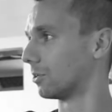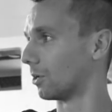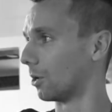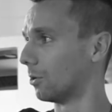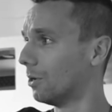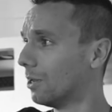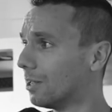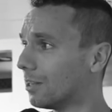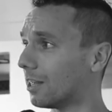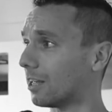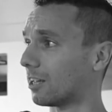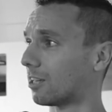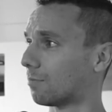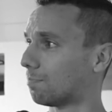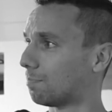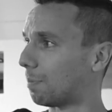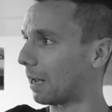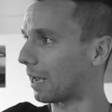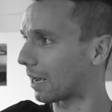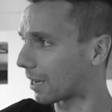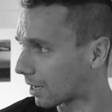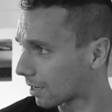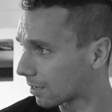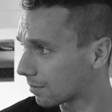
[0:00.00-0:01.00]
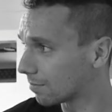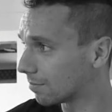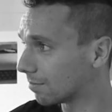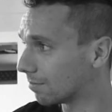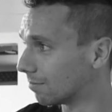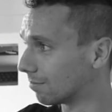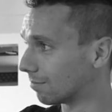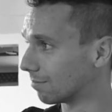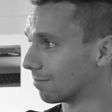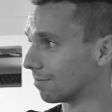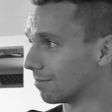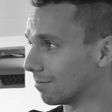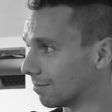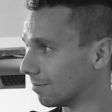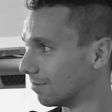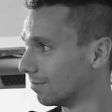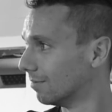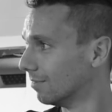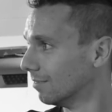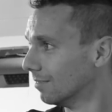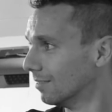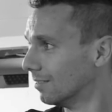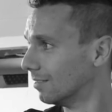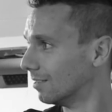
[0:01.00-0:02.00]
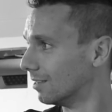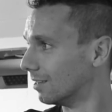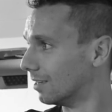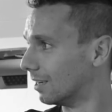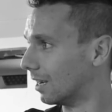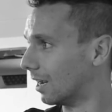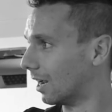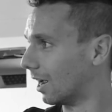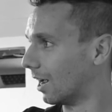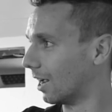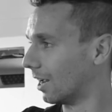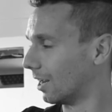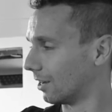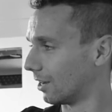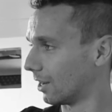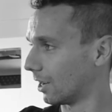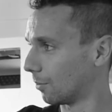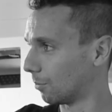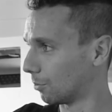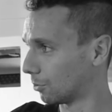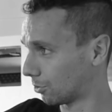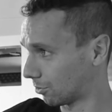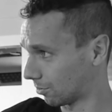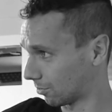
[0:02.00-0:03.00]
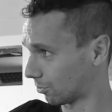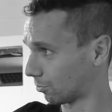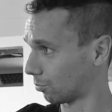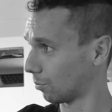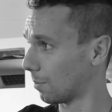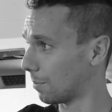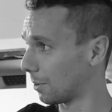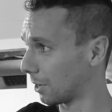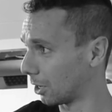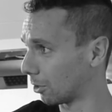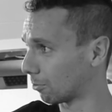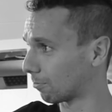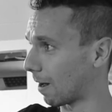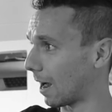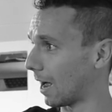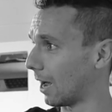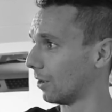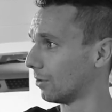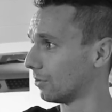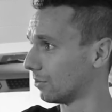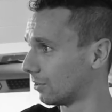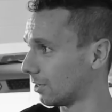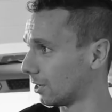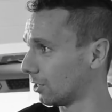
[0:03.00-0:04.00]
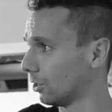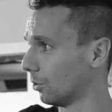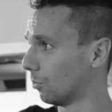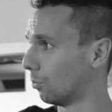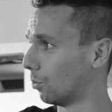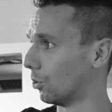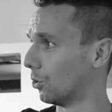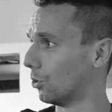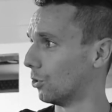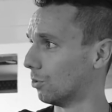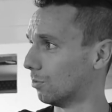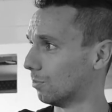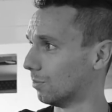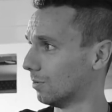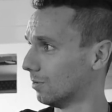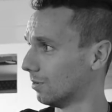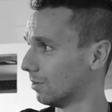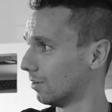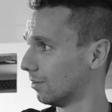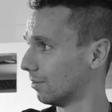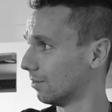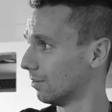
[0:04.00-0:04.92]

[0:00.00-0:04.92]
was only this big and you were swimming around in the womb,